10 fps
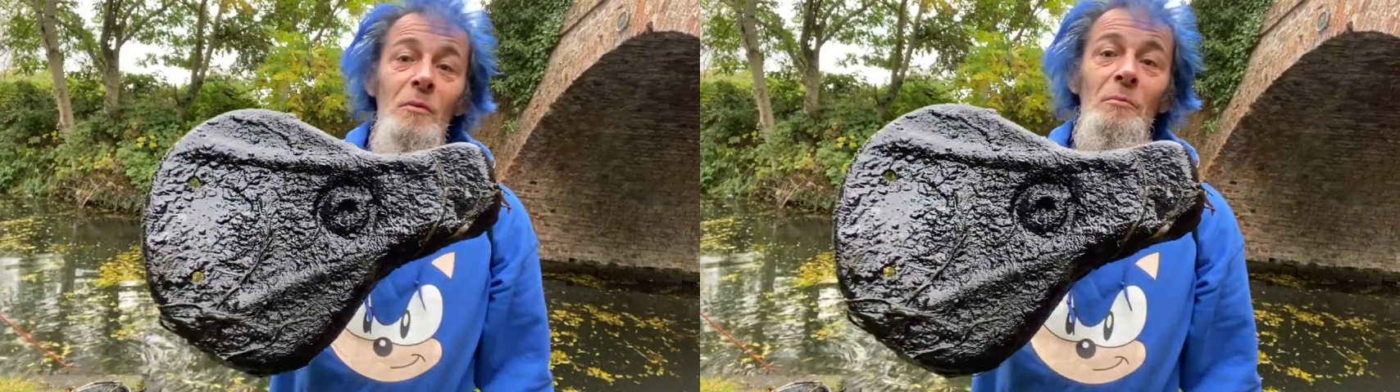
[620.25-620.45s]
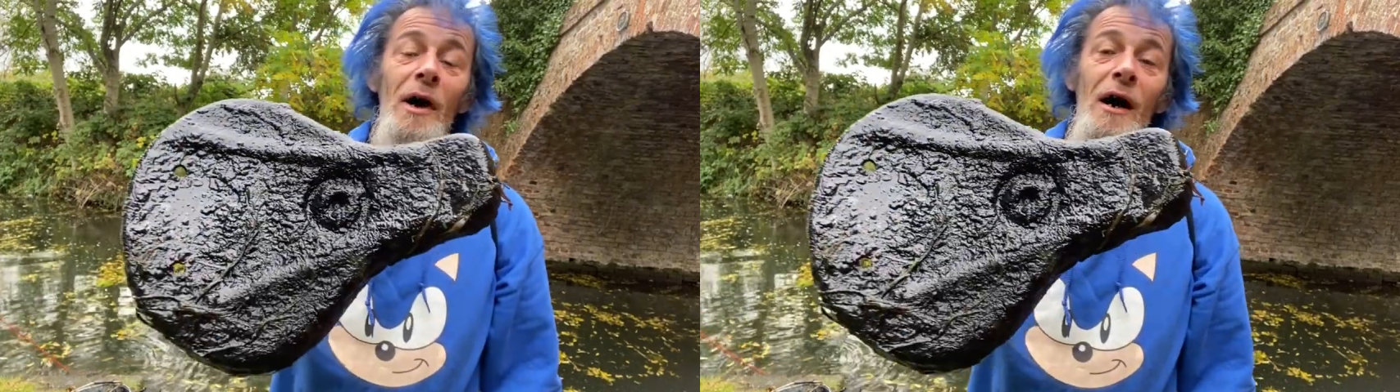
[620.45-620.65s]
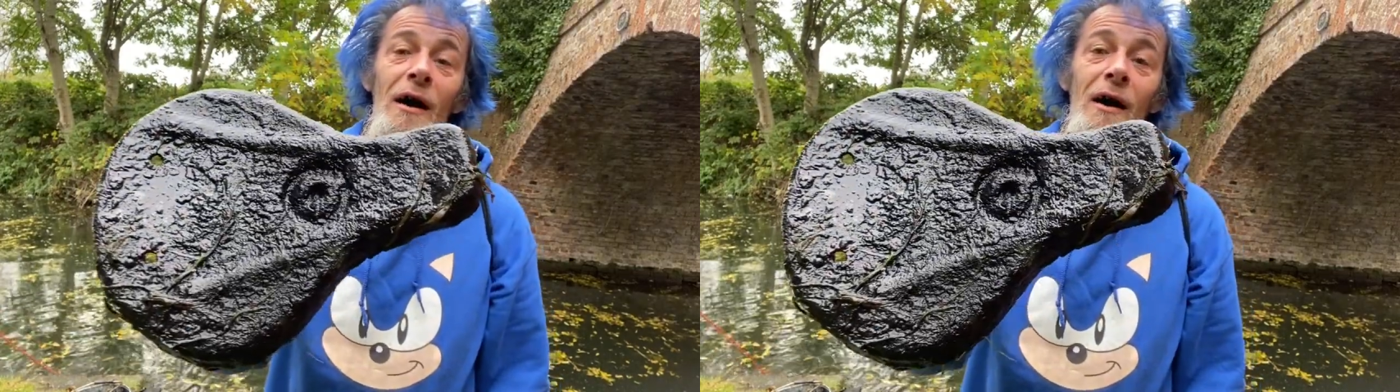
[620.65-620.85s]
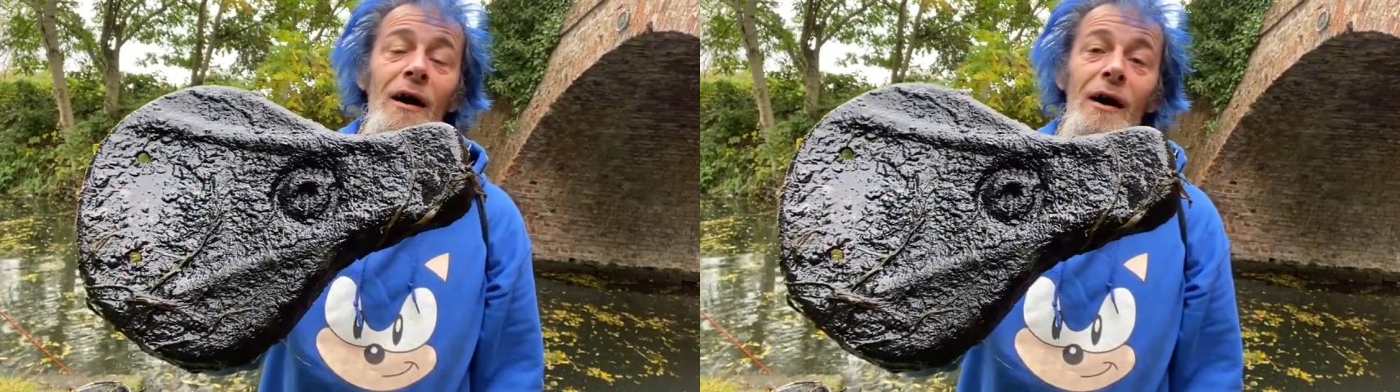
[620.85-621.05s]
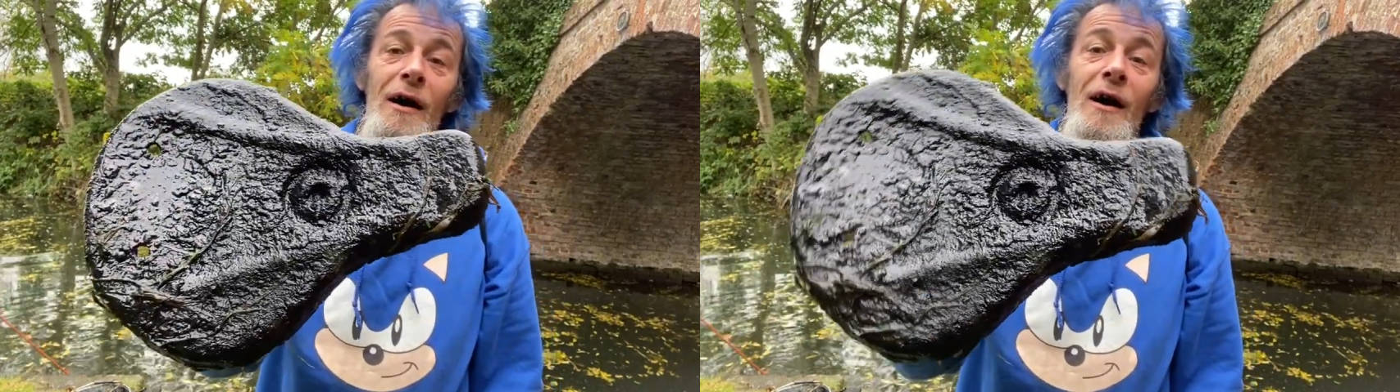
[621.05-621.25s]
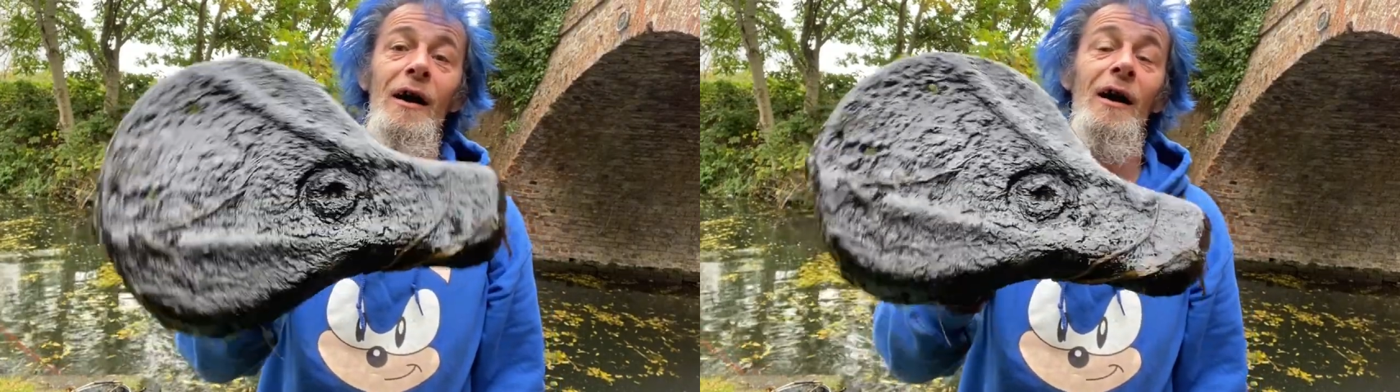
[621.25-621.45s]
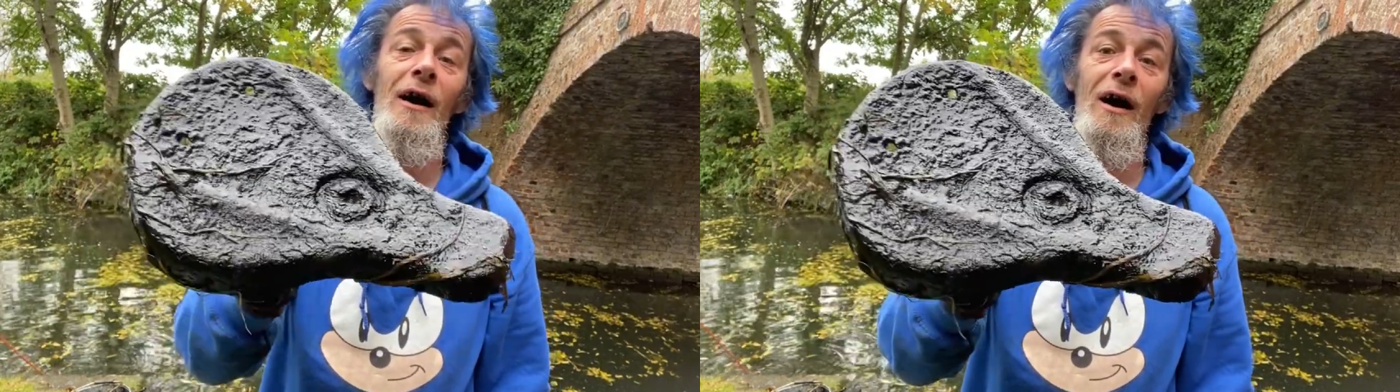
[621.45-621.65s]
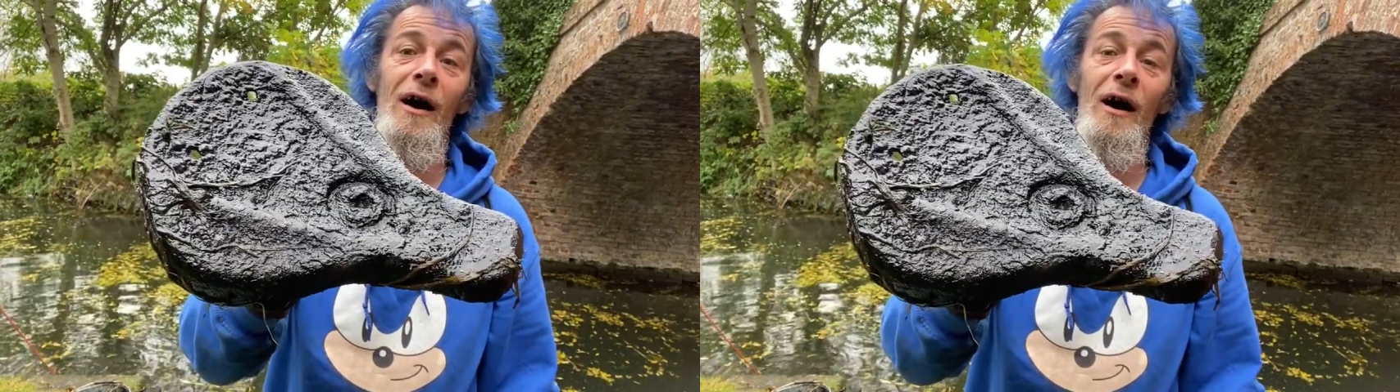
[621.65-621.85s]
but
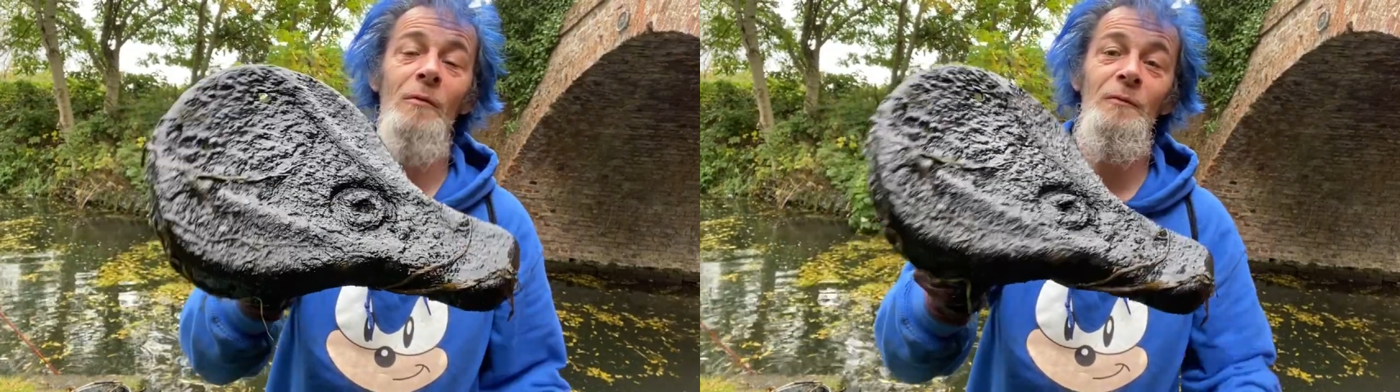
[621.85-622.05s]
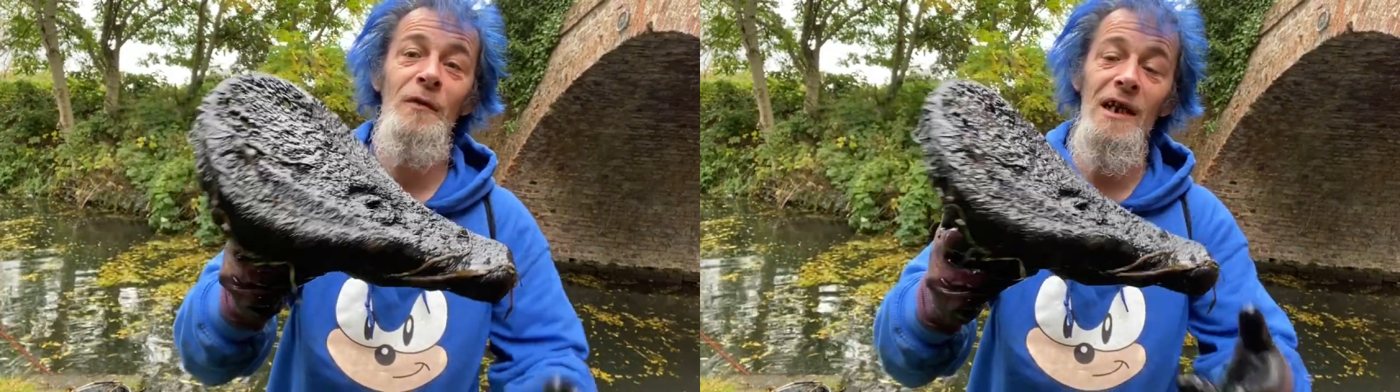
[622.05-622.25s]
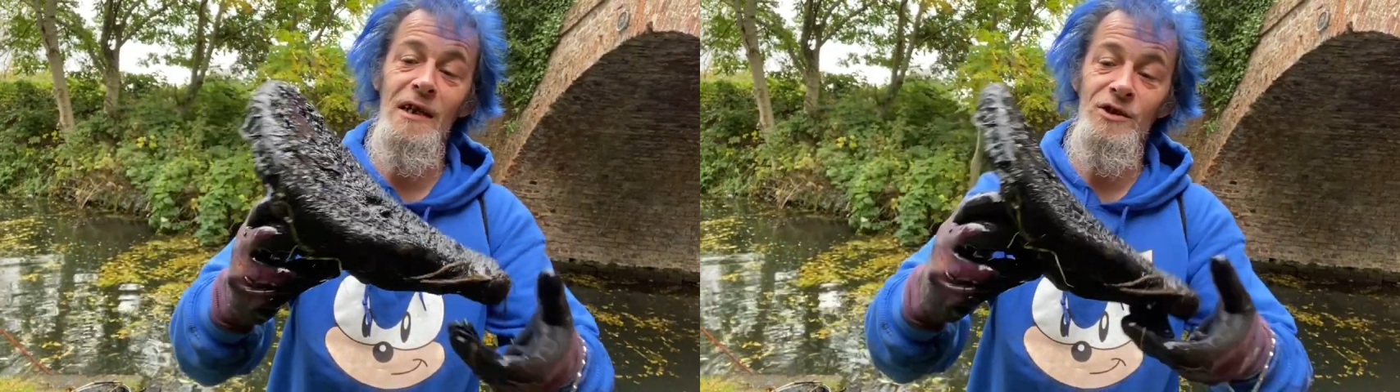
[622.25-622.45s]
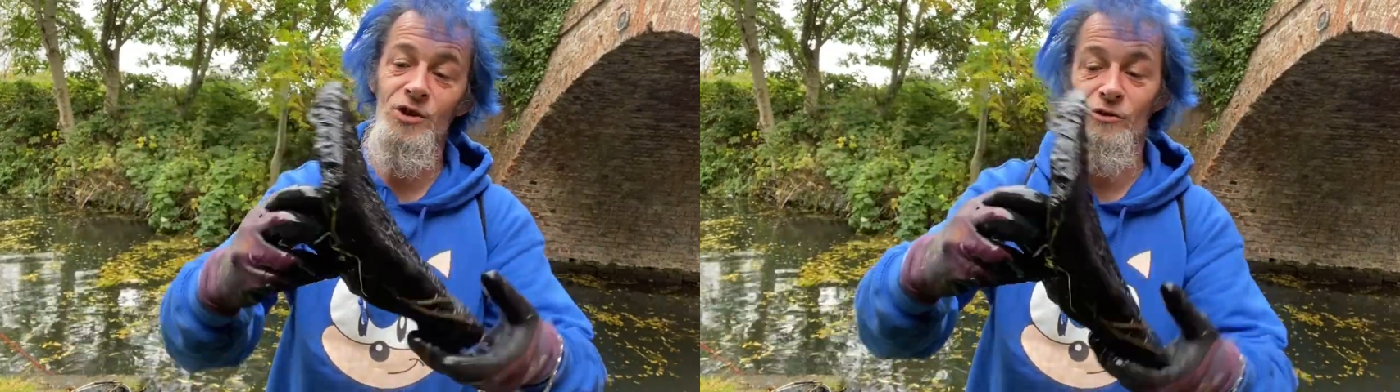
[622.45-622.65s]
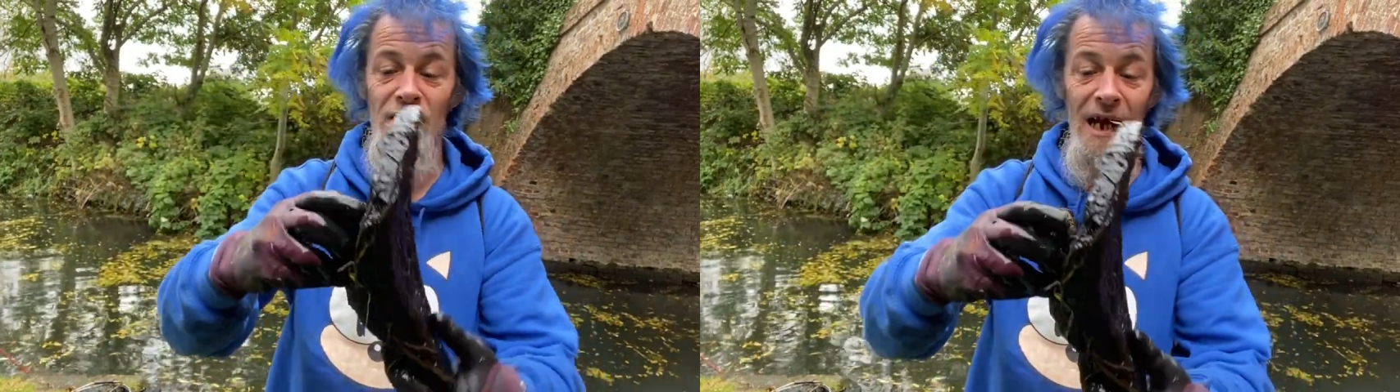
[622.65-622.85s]
I'm fairly sure it